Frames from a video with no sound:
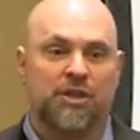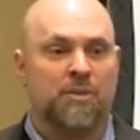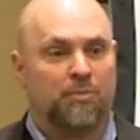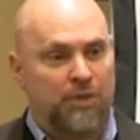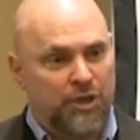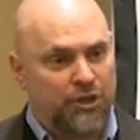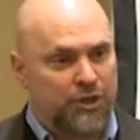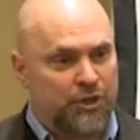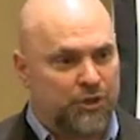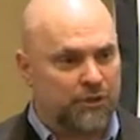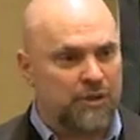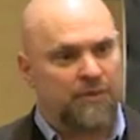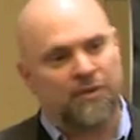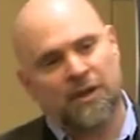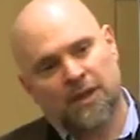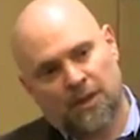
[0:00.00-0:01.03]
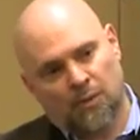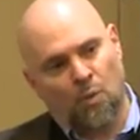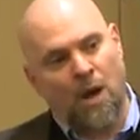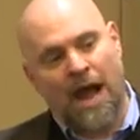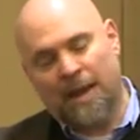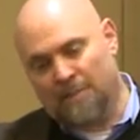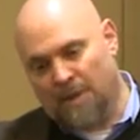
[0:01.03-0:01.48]
the precursor of
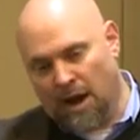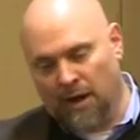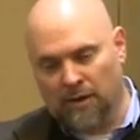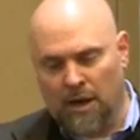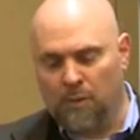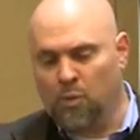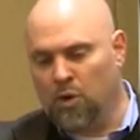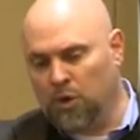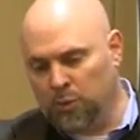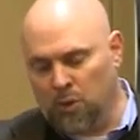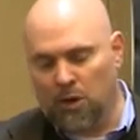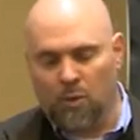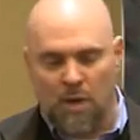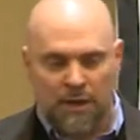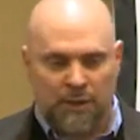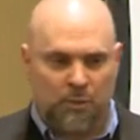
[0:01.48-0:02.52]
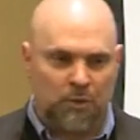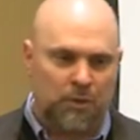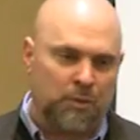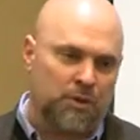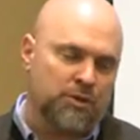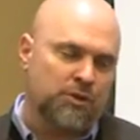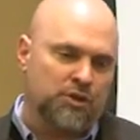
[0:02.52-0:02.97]
Weimar, World War I and
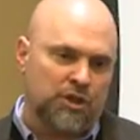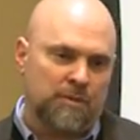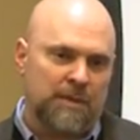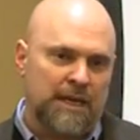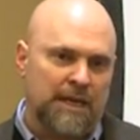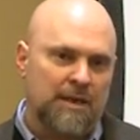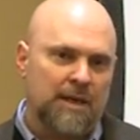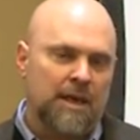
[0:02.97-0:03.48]
World War II Germany.